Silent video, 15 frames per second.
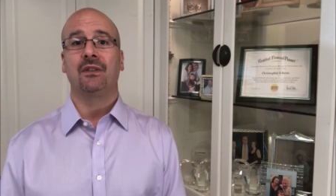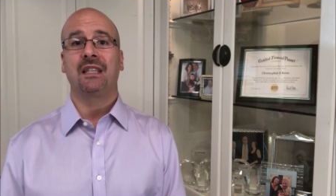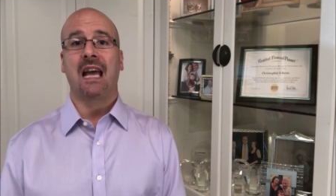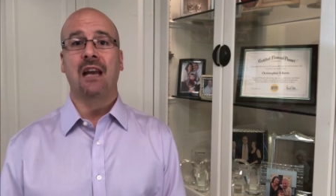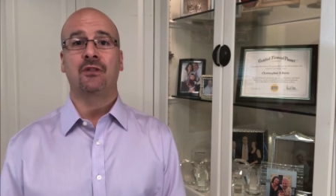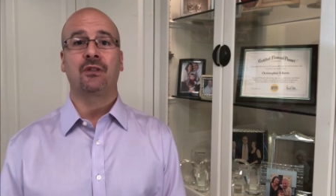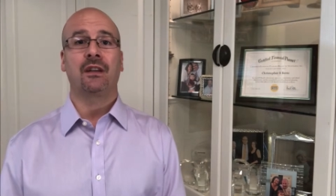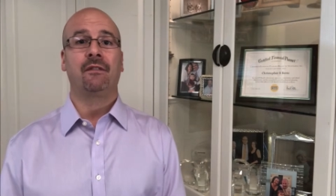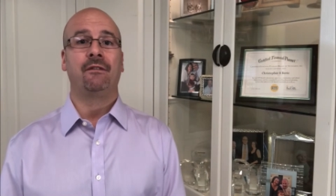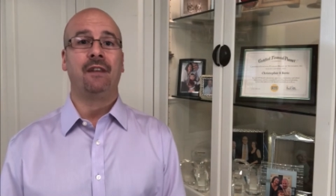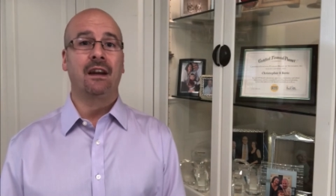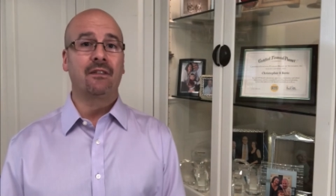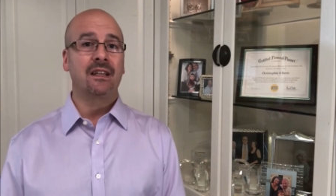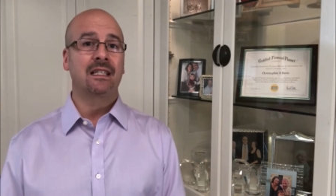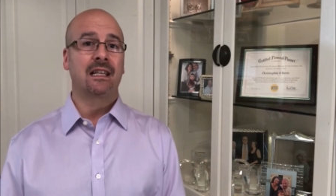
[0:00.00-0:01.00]
is actually
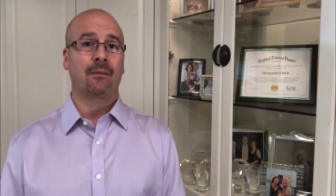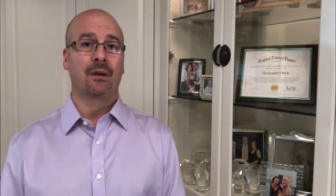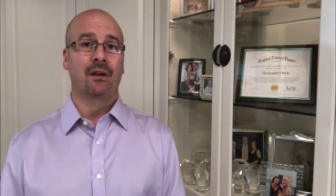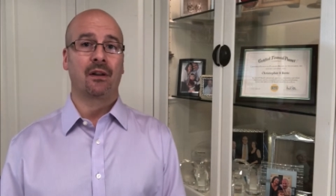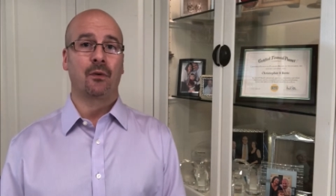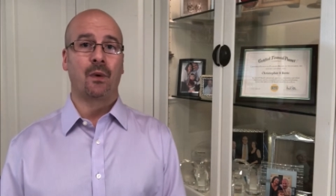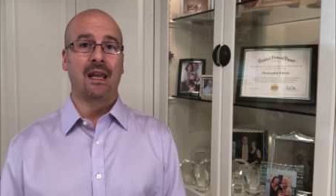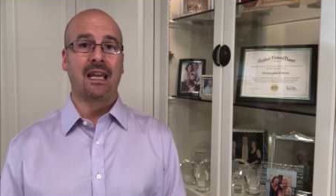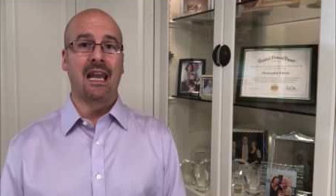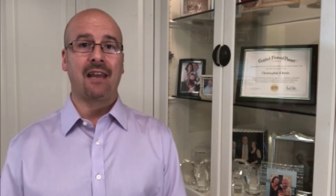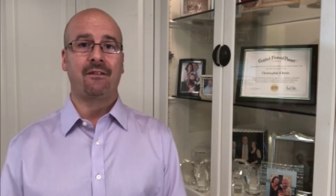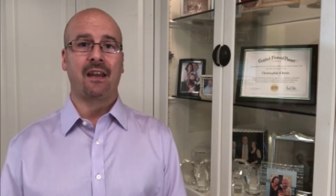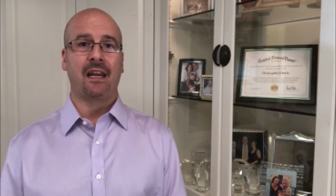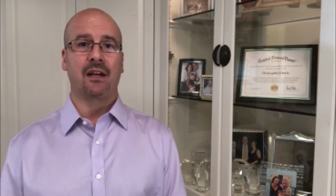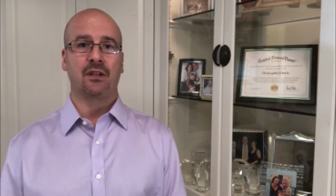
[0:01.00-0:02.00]
very similar to the way
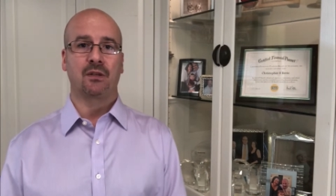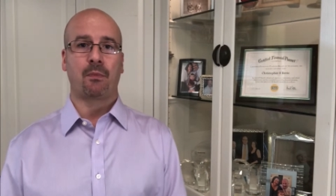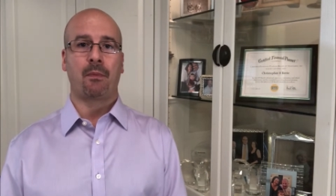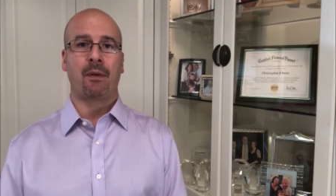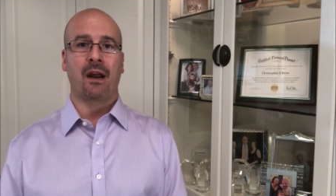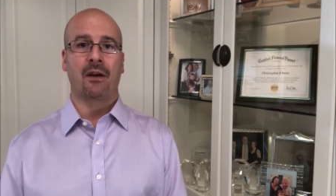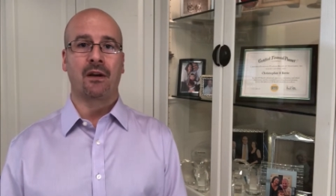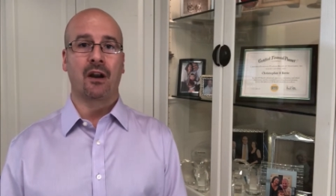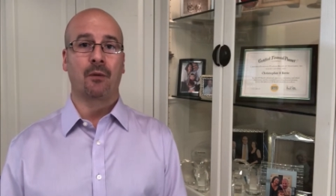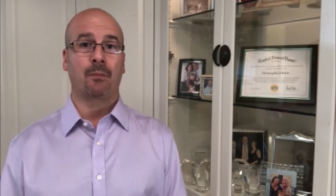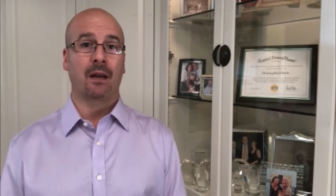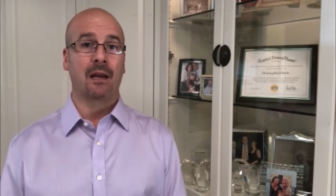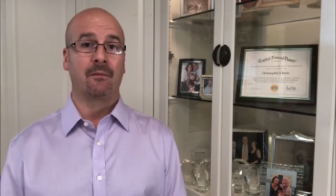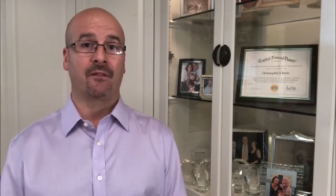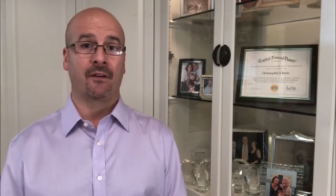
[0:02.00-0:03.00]
aviators prepare an
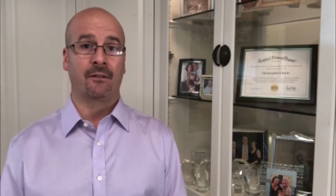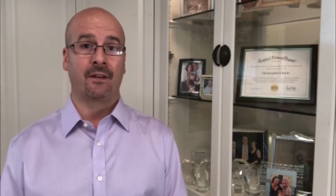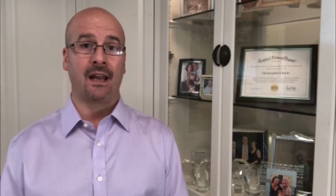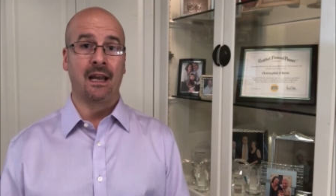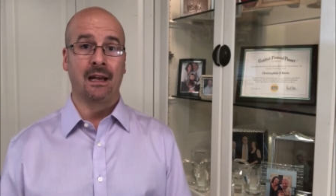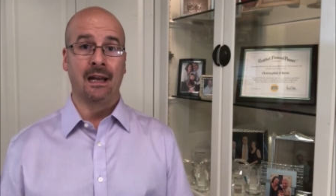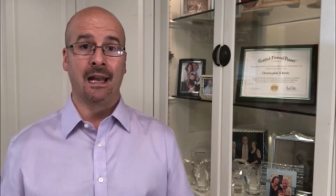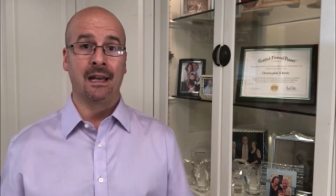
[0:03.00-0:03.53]
airplane for flight,